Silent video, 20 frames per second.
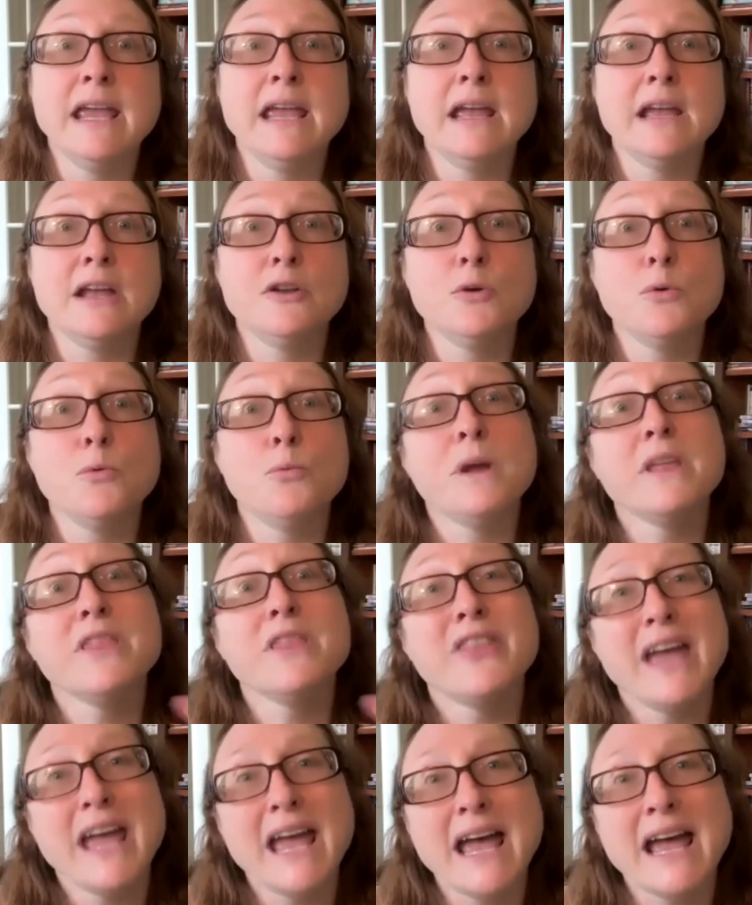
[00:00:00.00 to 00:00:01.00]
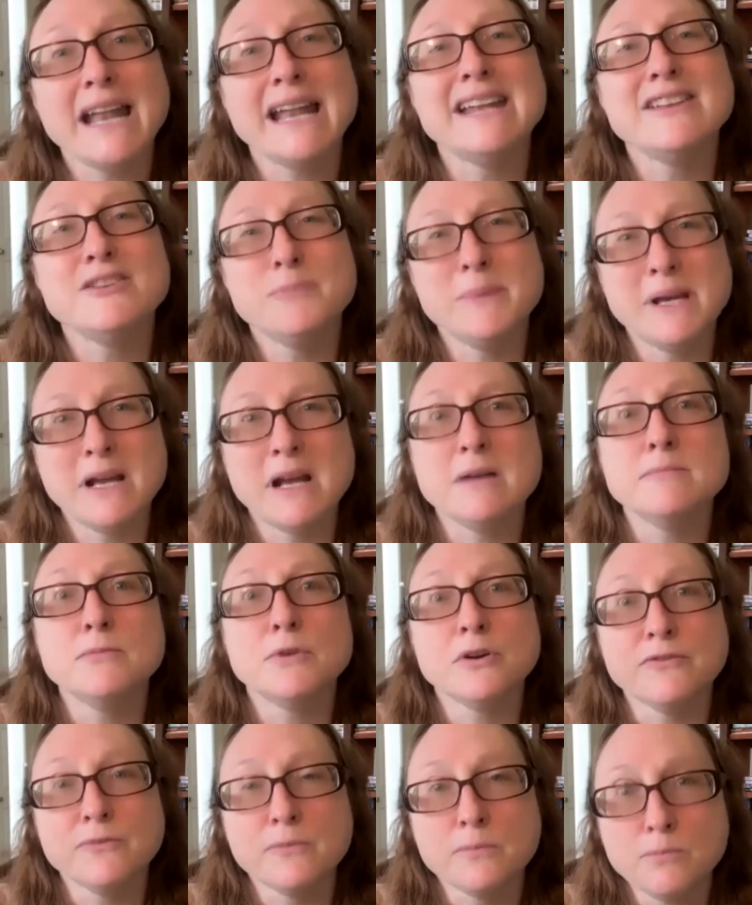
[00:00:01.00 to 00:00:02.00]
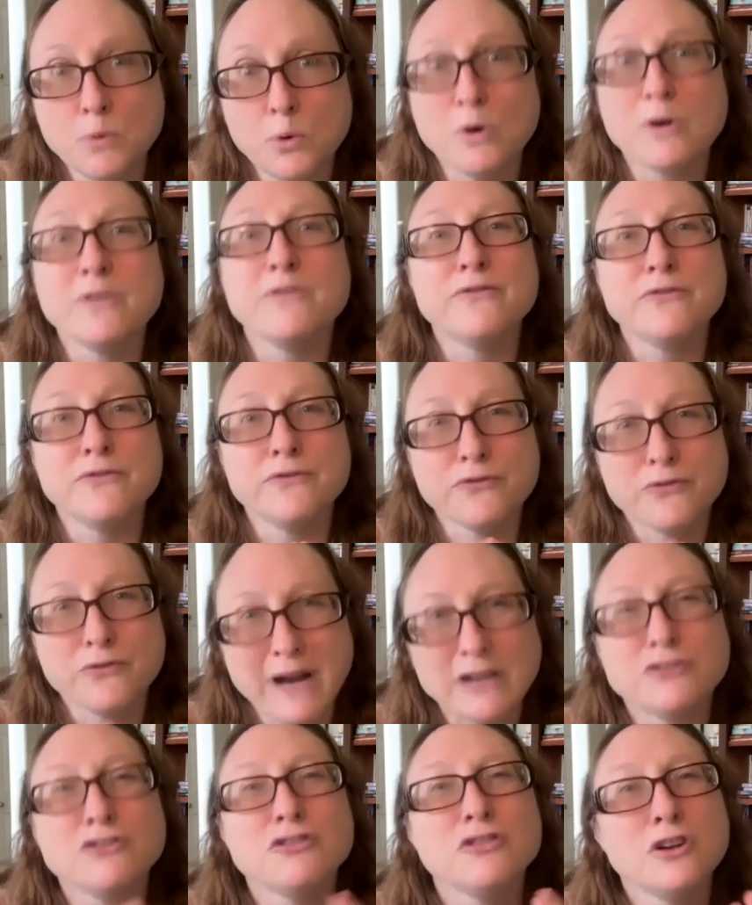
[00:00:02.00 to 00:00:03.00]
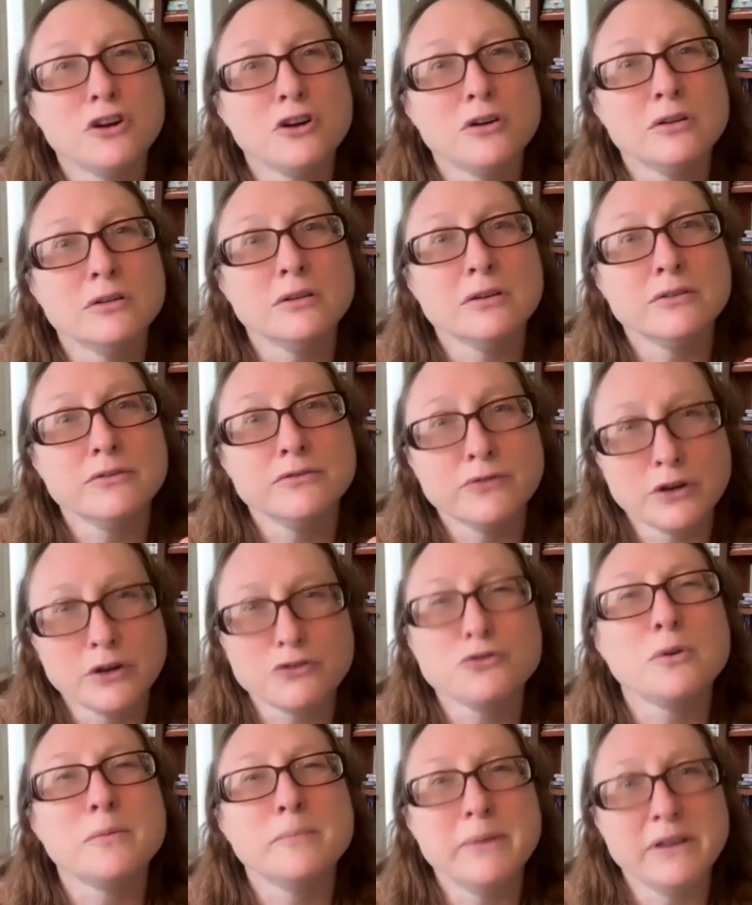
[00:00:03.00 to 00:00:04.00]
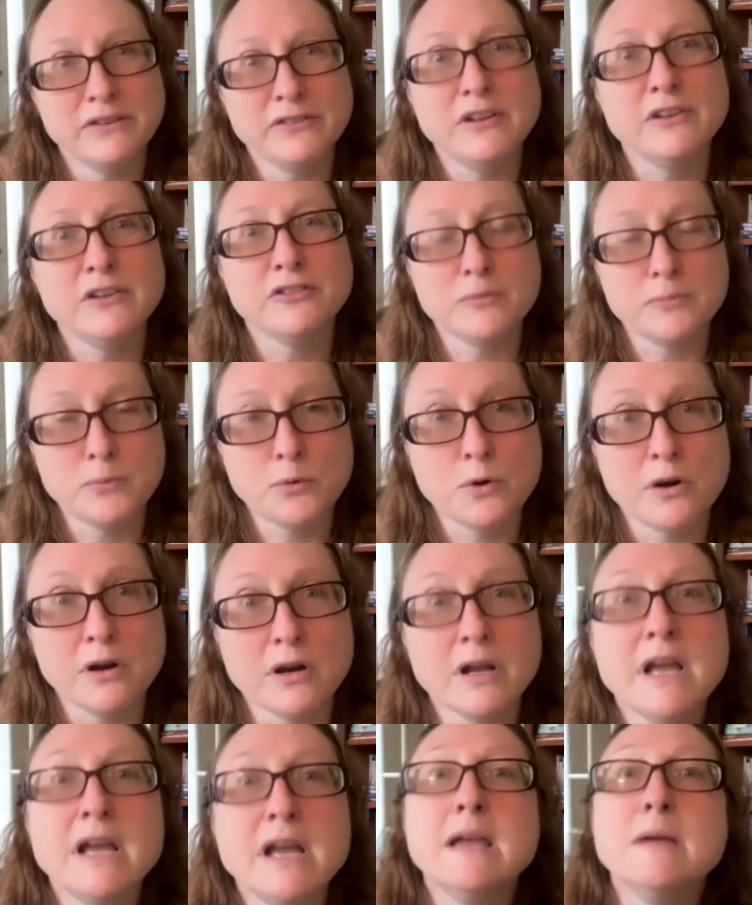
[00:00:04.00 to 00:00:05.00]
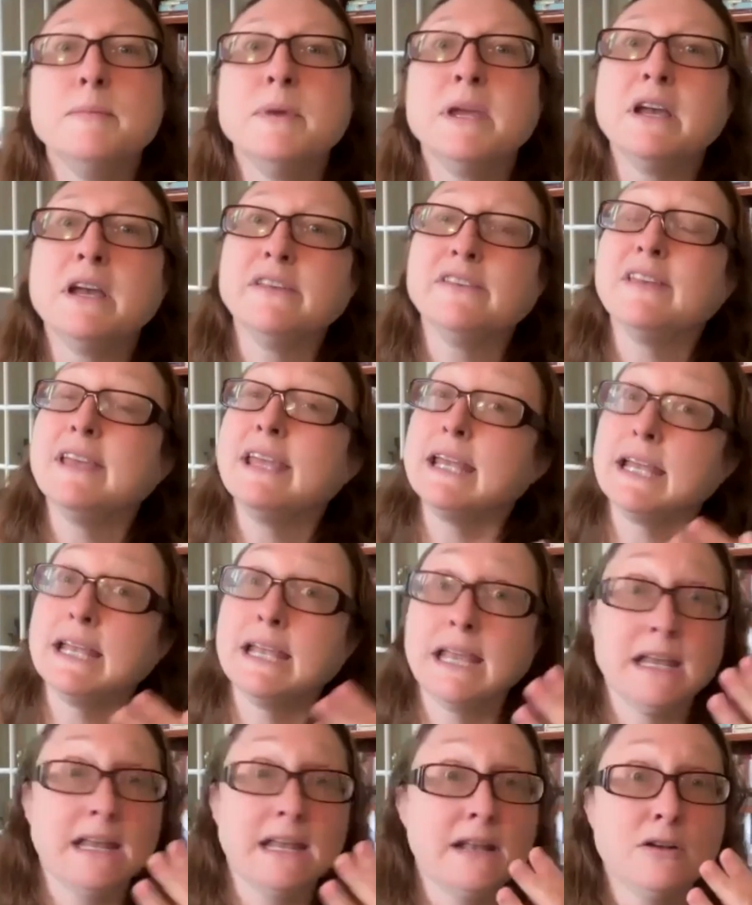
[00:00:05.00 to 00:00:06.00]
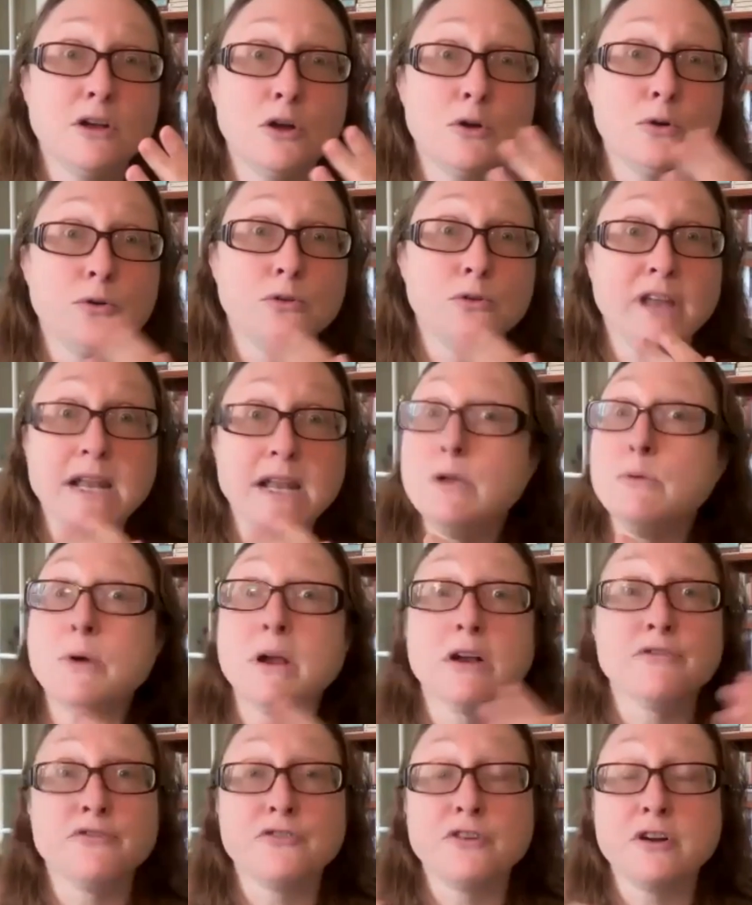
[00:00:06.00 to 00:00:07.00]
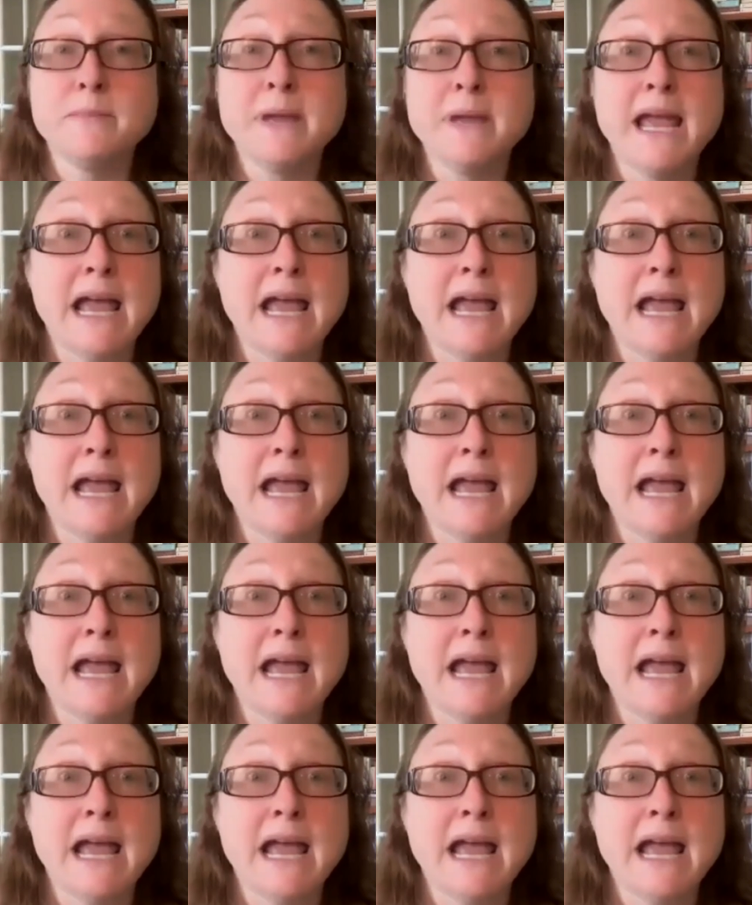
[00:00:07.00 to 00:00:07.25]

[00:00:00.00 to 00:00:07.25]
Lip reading: And with that, it's become more fractional virtual business support because it goes anywhere from